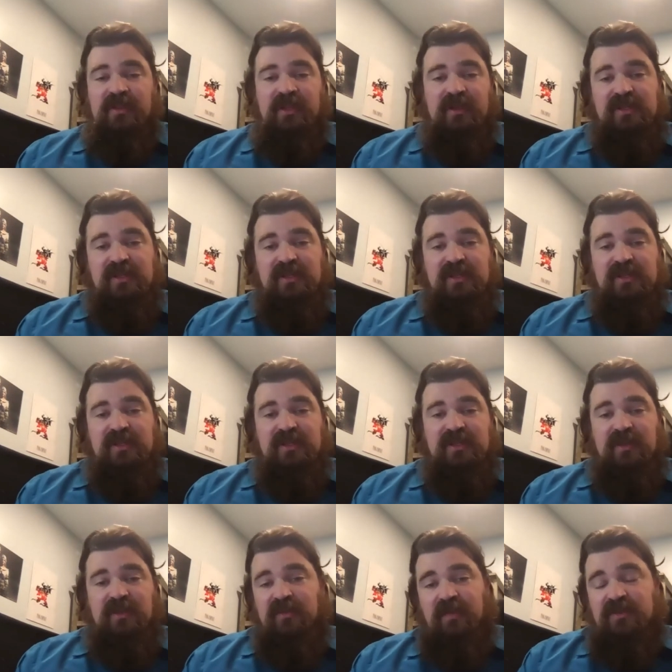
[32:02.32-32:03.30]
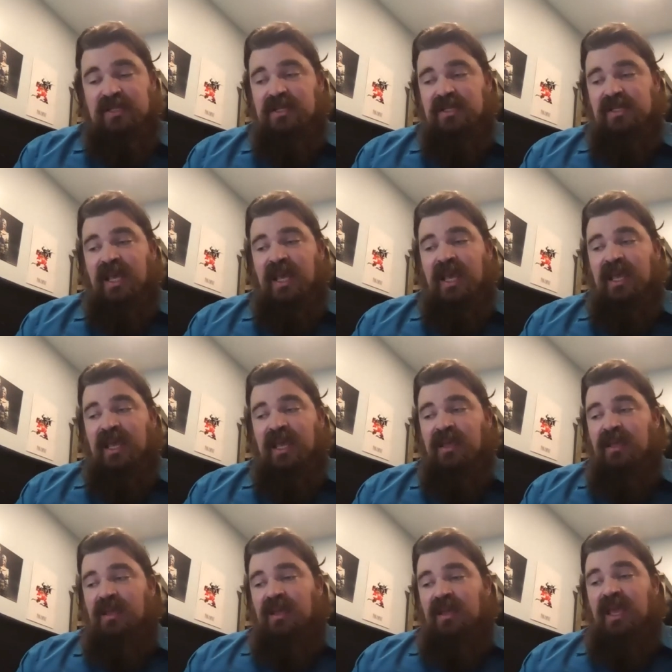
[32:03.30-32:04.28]
someone from your finance
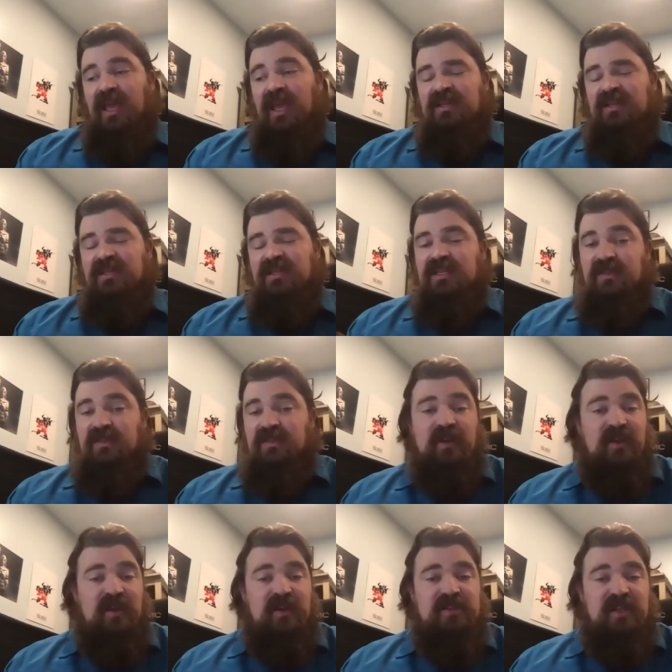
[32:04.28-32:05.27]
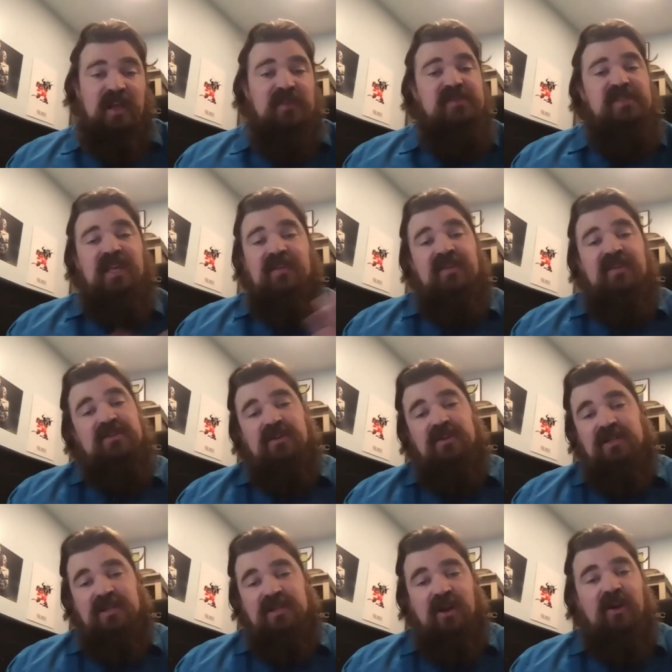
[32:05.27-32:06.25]
organization to say, hey, is this a
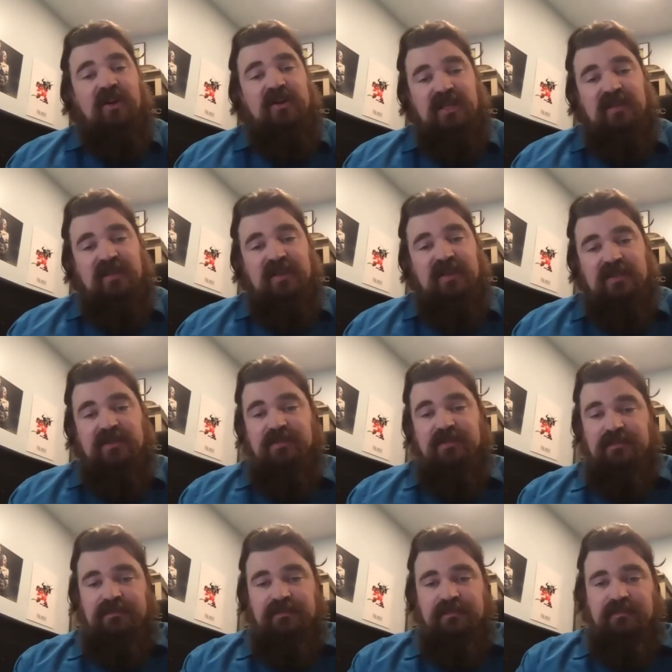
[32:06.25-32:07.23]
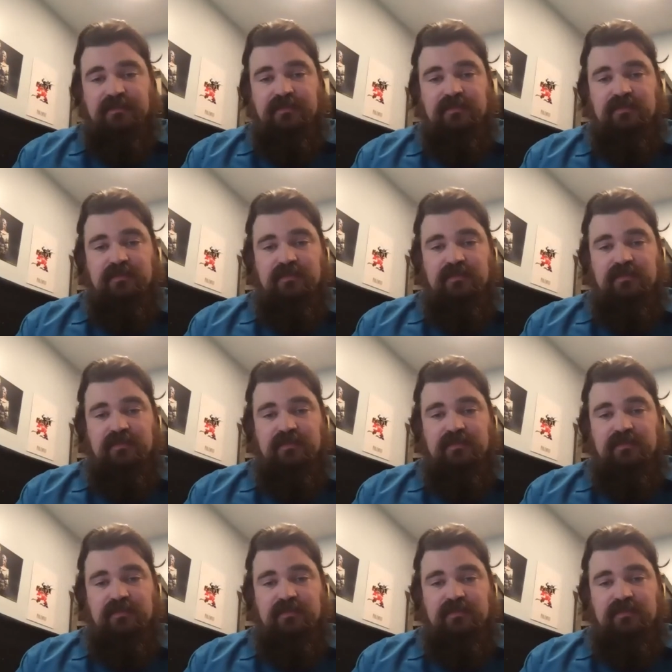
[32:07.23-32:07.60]
soft savings or is it a hard savings?